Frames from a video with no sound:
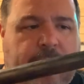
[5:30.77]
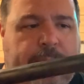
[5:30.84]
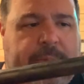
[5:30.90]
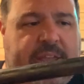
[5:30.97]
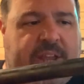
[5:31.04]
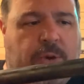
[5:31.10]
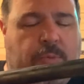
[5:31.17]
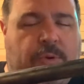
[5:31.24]

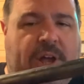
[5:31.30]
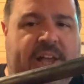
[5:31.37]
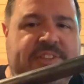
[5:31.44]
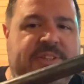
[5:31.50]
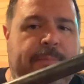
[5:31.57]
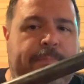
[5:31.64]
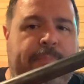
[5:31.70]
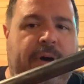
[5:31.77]
make it rise
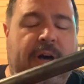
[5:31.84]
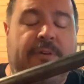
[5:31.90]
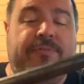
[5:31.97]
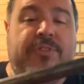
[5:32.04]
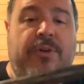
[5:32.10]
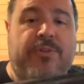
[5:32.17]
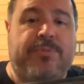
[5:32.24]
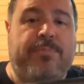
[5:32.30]

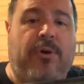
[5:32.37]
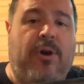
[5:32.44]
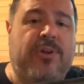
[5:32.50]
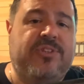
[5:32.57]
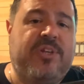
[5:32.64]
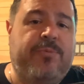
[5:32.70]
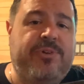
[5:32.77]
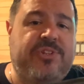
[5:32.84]
above those
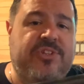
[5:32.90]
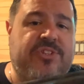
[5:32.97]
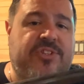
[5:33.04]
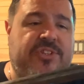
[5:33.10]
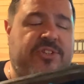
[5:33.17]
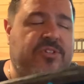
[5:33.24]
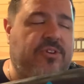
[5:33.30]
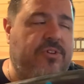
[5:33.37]
bars that we just
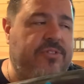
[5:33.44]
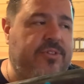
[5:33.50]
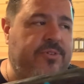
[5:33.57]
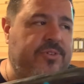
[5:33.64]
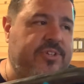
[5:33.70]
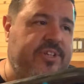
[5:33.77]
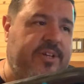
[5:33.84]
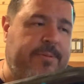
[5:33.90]
installed,
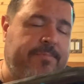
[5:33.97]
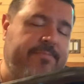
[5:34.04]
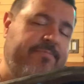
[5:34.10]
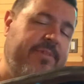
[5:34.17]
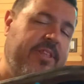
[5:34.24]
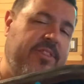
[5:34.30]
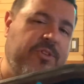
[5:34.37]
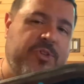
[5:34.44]
those, um,
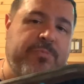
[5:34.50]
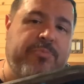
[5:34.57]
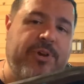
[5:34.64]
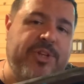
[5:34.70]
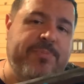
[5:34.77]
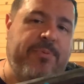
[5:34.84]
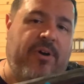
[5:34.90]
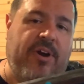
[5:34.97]
those
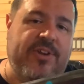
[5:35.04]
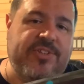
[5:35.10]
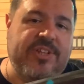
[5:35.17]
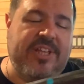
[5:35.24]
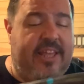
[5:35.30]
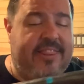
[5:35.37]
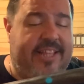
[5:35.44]
bridge bars.